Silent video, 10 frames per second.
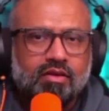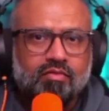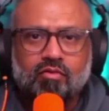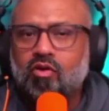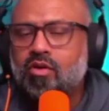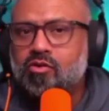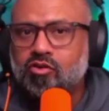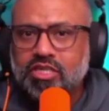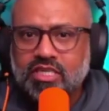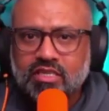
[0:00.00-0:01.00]
the follow-up
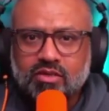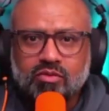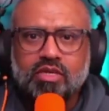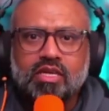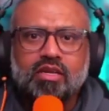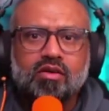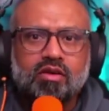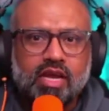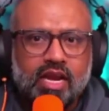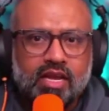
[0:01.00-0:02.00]
questions to
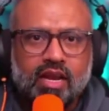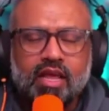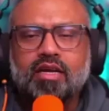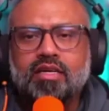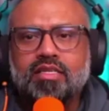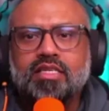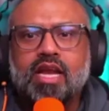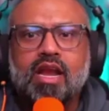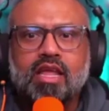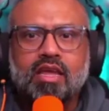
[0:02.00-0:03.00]
get a clear
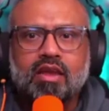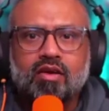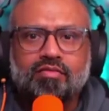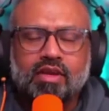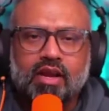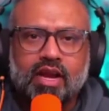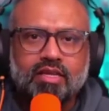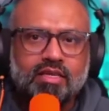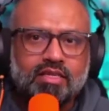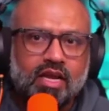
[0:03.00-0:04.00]
understanding of the
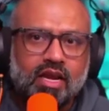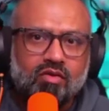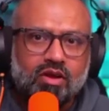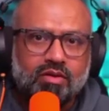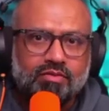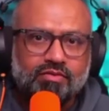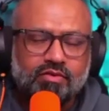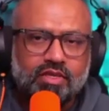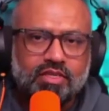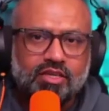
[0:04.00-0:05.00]
client's desired outcomes
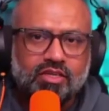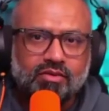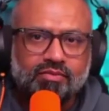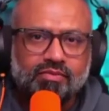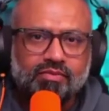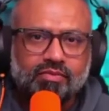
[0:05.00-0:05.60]
for the session.